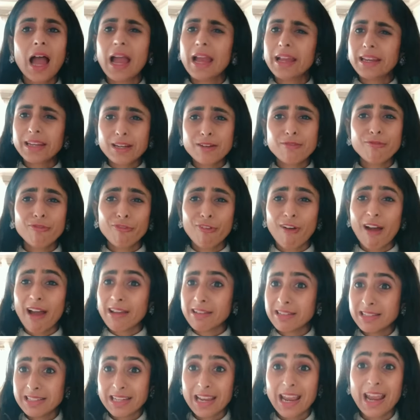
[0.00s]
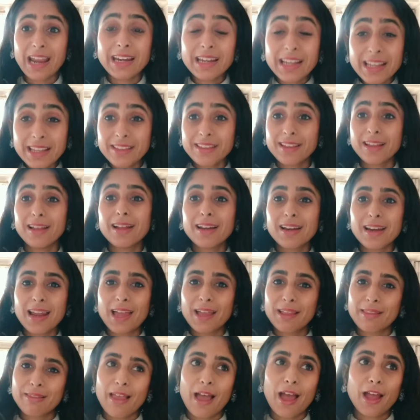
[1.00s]
I didn't find anything
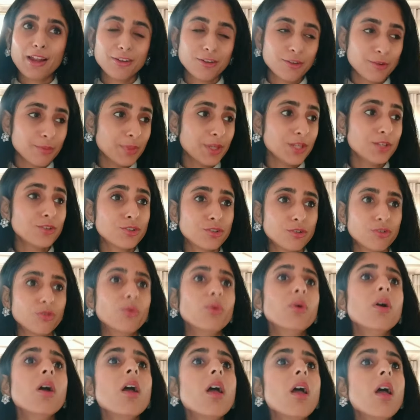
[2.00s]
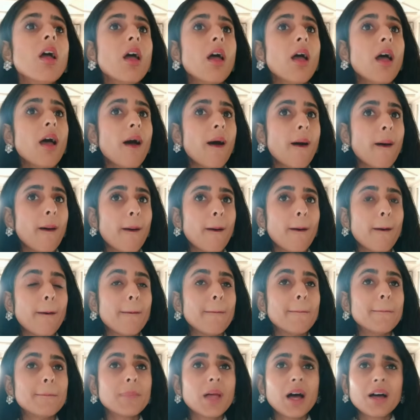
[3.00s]
like that to be true.
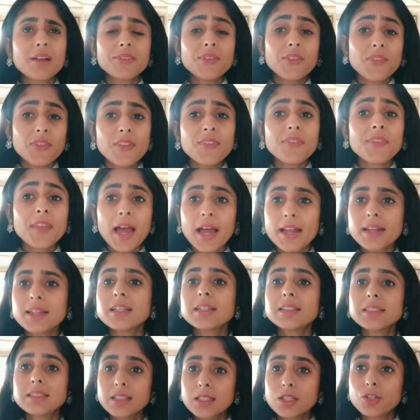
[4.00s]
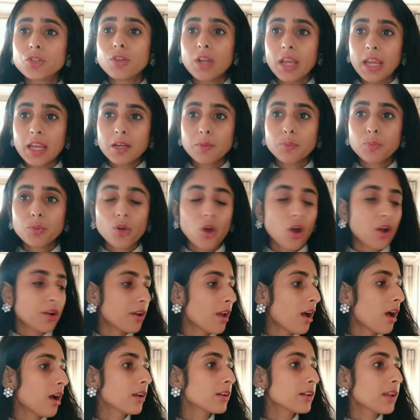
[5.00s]
Other than that, it's a great
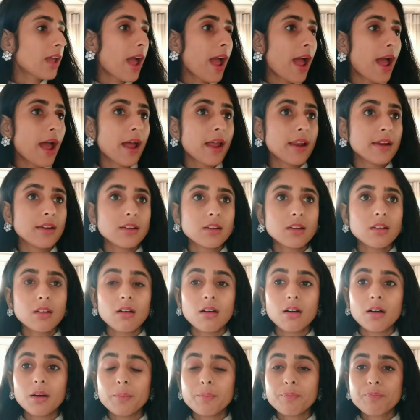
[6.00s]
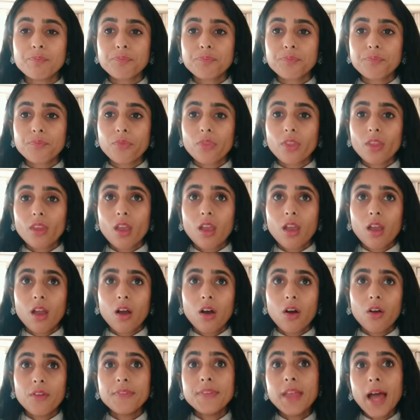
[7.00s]
product. And
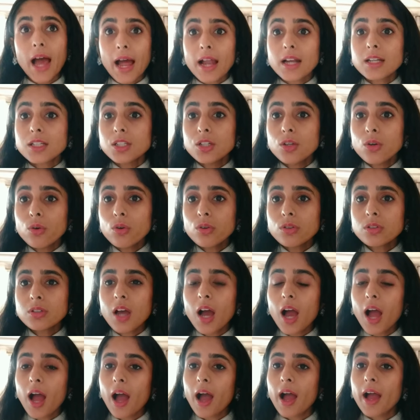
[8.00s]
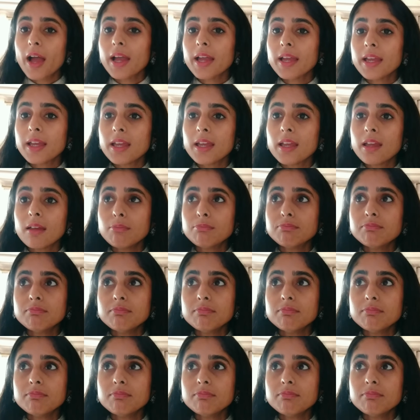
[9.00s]
on that note, I